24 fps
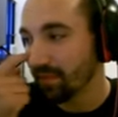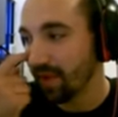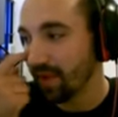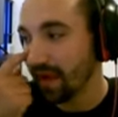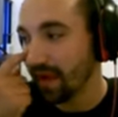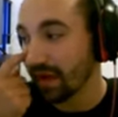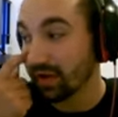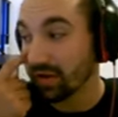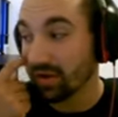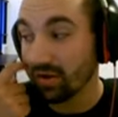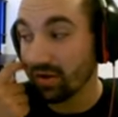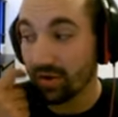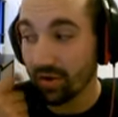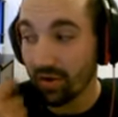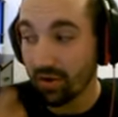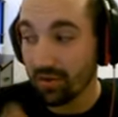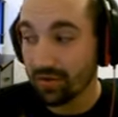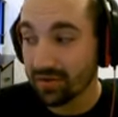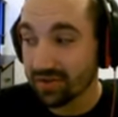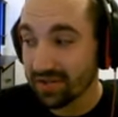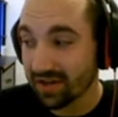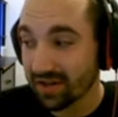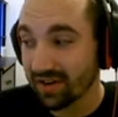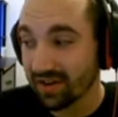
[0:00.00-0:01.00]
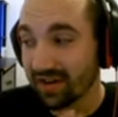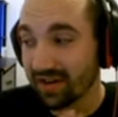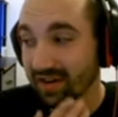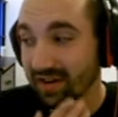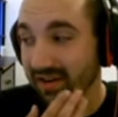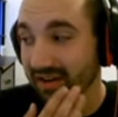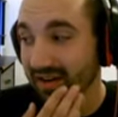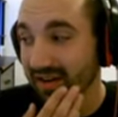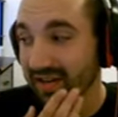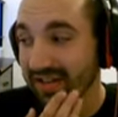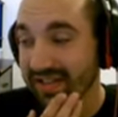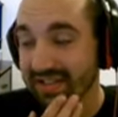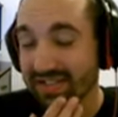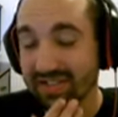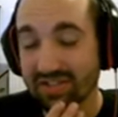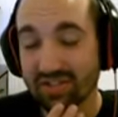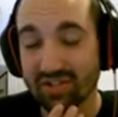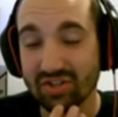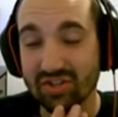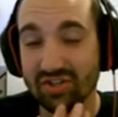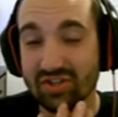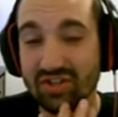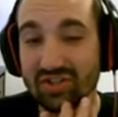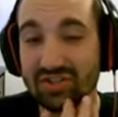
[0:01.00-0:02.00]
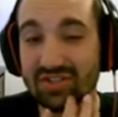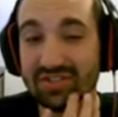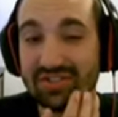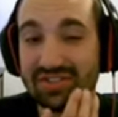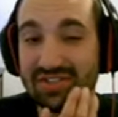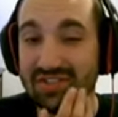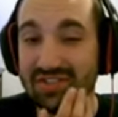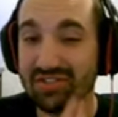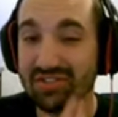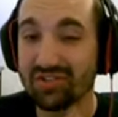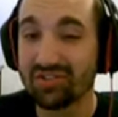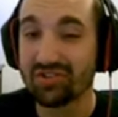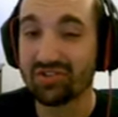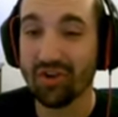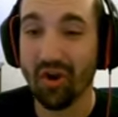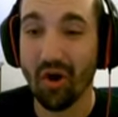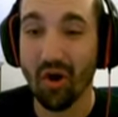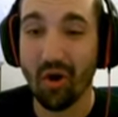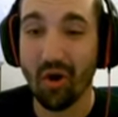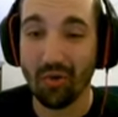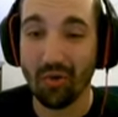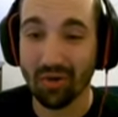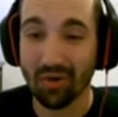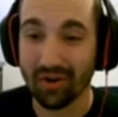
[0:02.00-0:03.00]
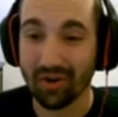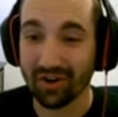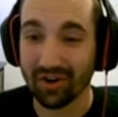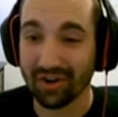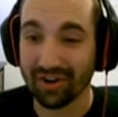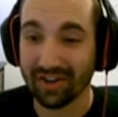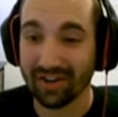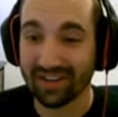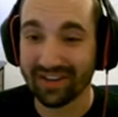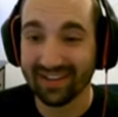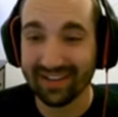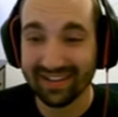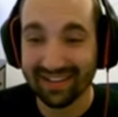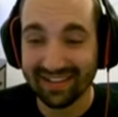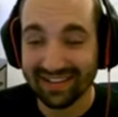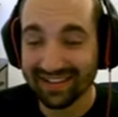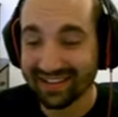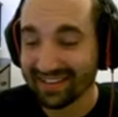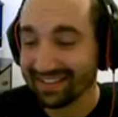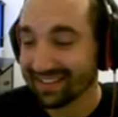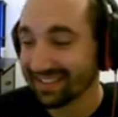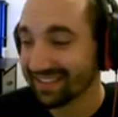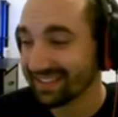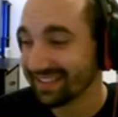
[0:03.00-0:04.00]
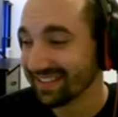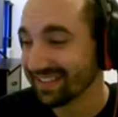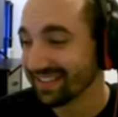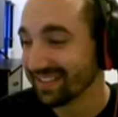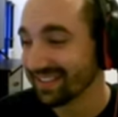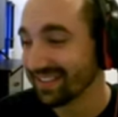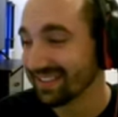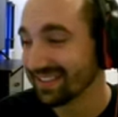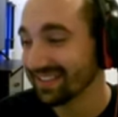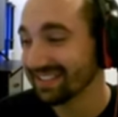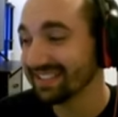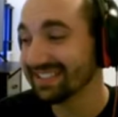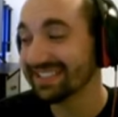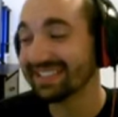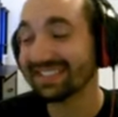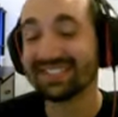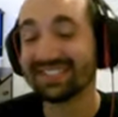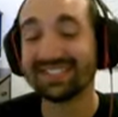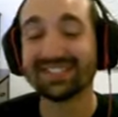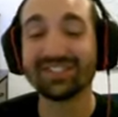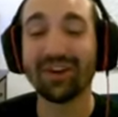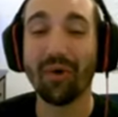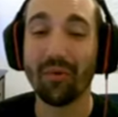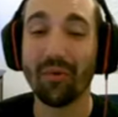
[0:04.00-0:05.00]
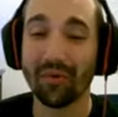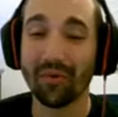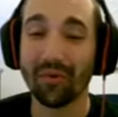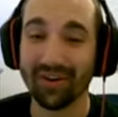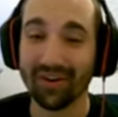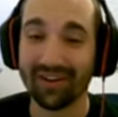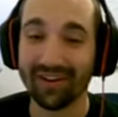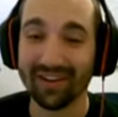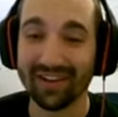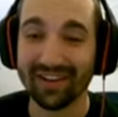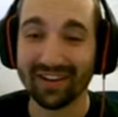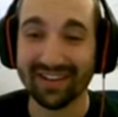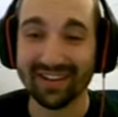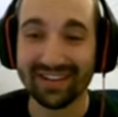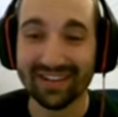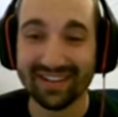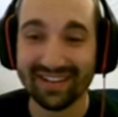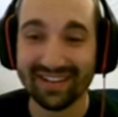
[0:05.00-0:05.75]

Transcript: And Closer is so good. He's so good.